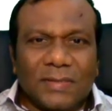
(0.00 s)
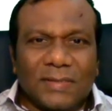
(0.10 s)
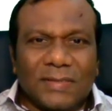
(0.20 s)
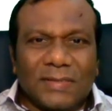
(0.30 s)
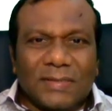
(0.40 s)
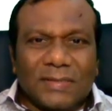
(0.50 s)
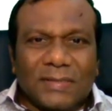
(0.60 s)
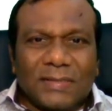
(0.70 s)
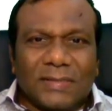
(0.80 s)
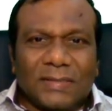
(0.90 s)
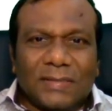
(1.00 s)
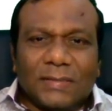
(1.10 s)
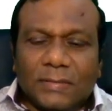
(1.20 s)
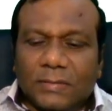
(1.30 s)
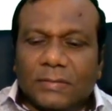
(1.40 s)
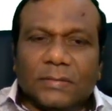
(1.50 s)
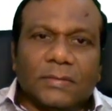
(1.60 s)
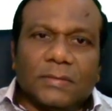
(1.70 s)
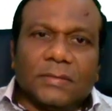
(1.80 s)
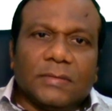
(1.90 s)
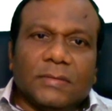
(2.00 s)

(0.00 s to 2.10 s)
Nothing is said.